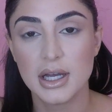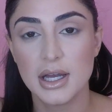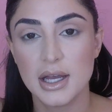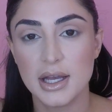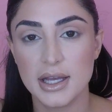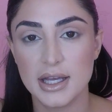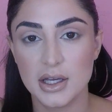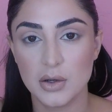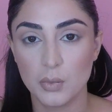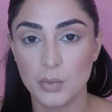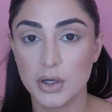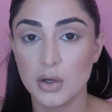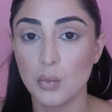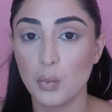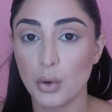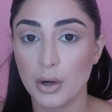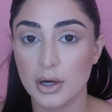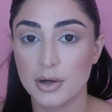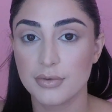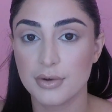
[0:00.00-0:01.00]
It will
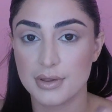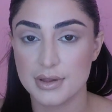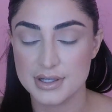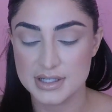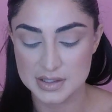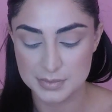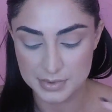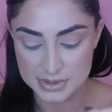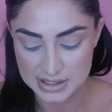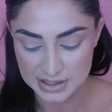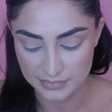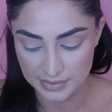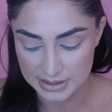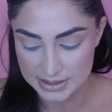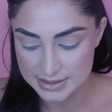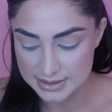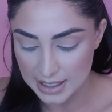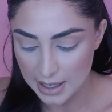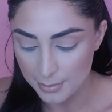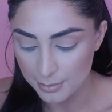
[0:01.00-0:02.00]
work for this specific
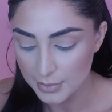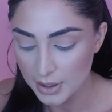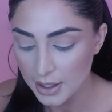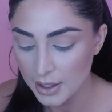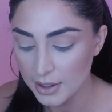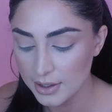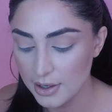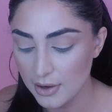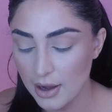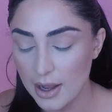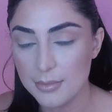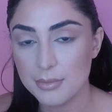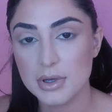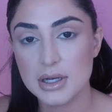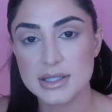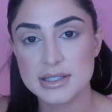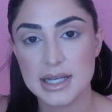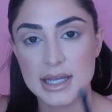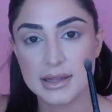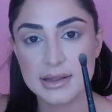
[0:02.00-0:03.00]
step. Now I'm going to
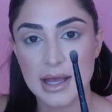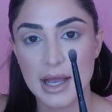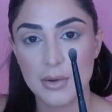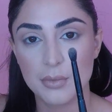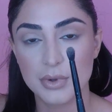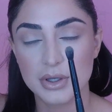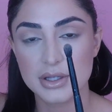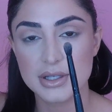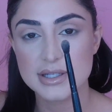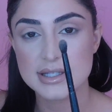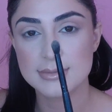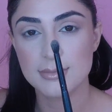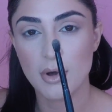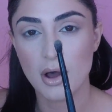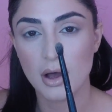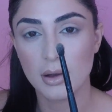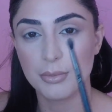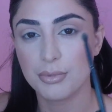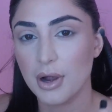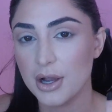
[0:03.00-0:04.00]
take that really small
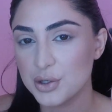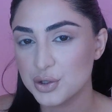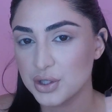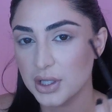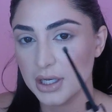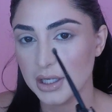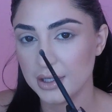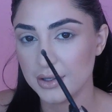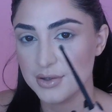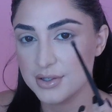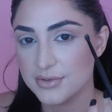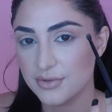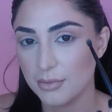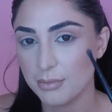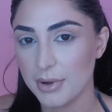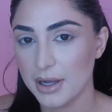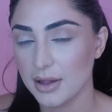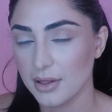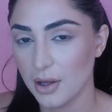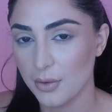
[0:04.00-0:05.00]
brush that I used for
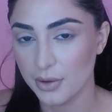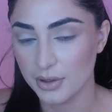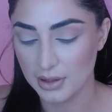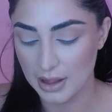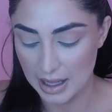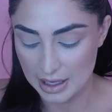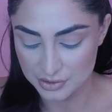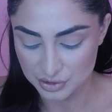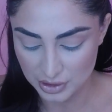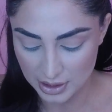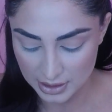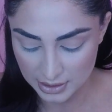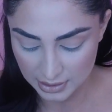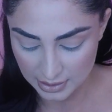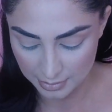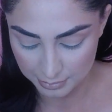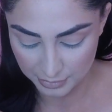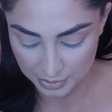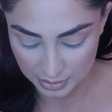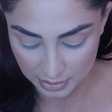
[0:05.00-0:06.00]
my lower lash line, and I'm
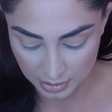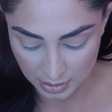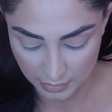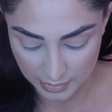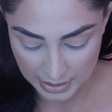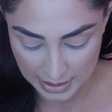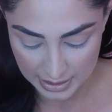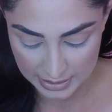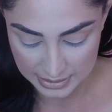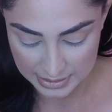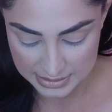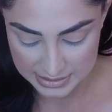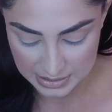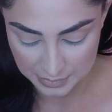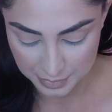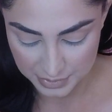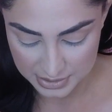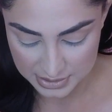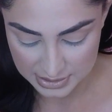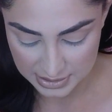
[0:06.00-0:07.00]
going to go ahead and dip
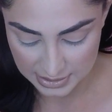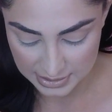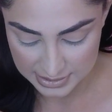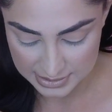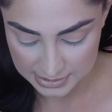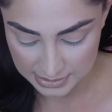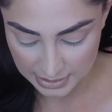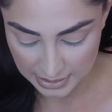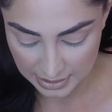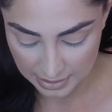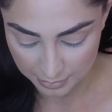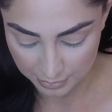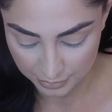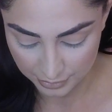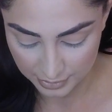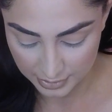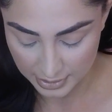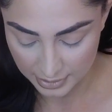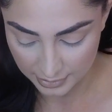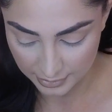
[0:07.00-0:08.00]
into this camel
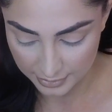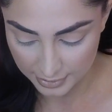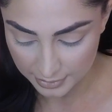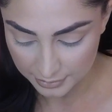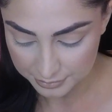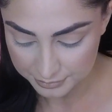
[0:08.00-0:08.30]
color.